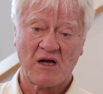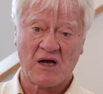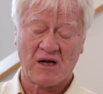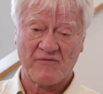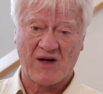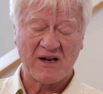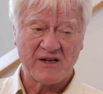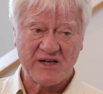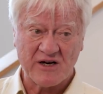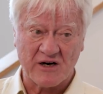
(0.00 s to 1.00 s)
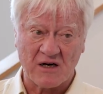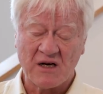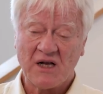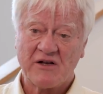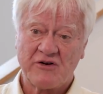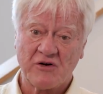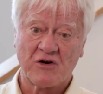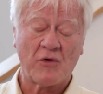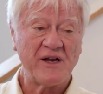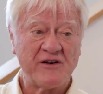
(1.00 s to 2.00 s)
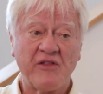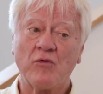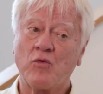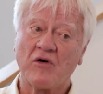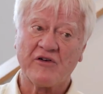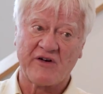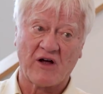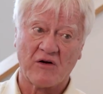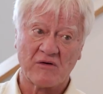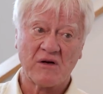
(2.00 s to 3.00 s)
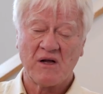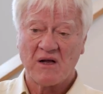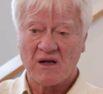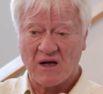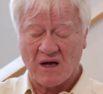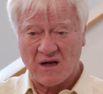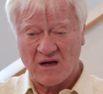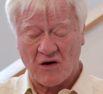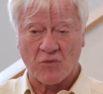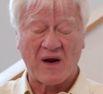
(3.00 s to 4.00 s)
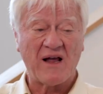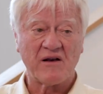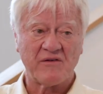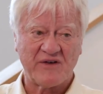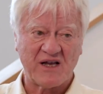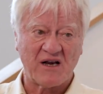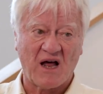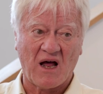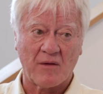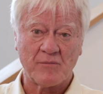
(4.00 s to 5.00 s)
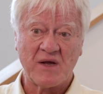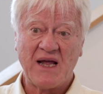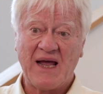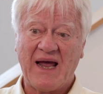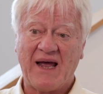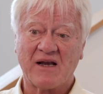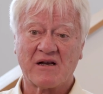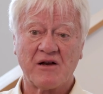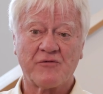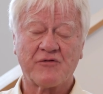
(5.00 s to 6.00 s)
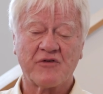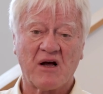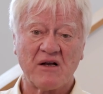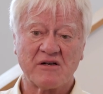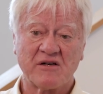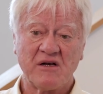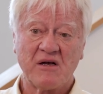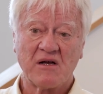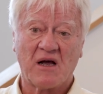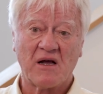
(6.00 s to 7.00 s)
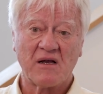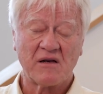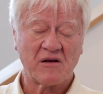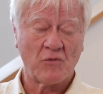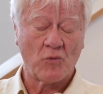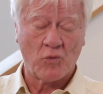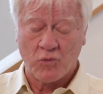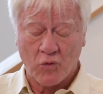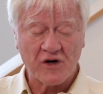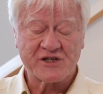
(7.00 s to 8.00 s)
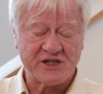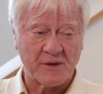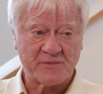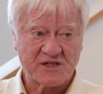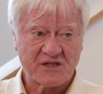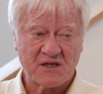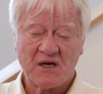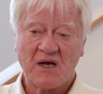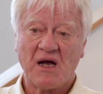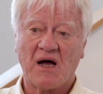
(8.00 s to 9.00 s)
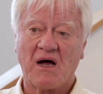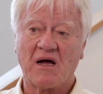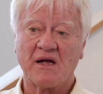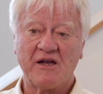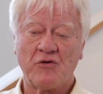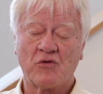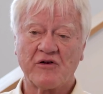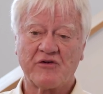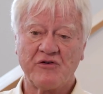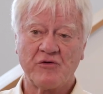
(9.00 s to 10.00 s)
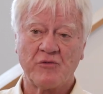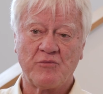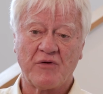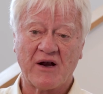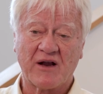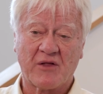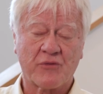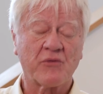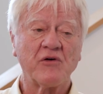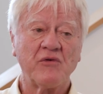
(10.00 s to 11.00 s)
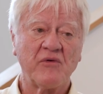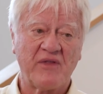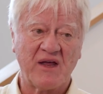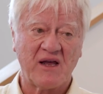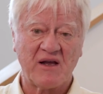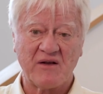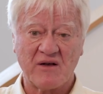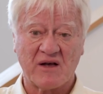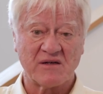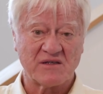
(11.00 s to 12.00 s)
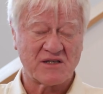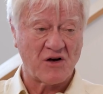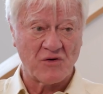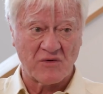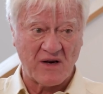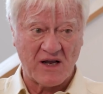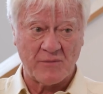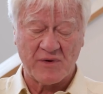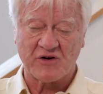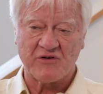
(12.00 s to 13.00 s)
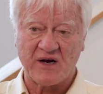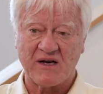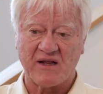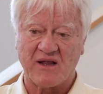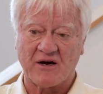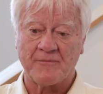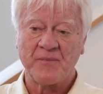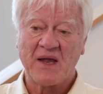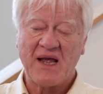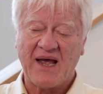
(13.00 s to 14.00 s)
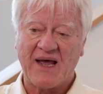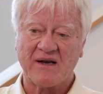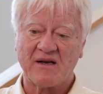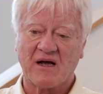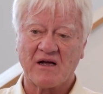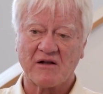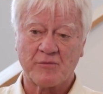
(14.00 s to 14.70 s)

uh, volunteer to go into the war zone uh, around Vietnam and confront uh, warships uh, in order to break through the uh, zone that had been created there and uh,